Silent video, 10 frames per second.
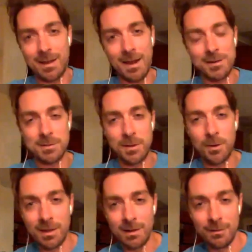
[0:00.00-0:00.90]
I just
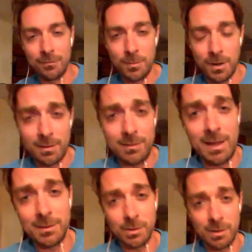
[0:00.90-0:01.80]
know that if I'm a
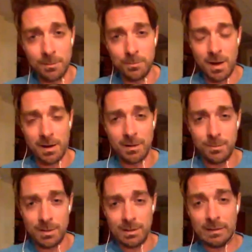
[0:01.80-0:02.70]
landlord, I'm not going to
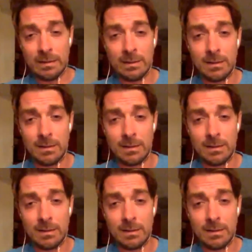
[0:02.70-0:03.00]
be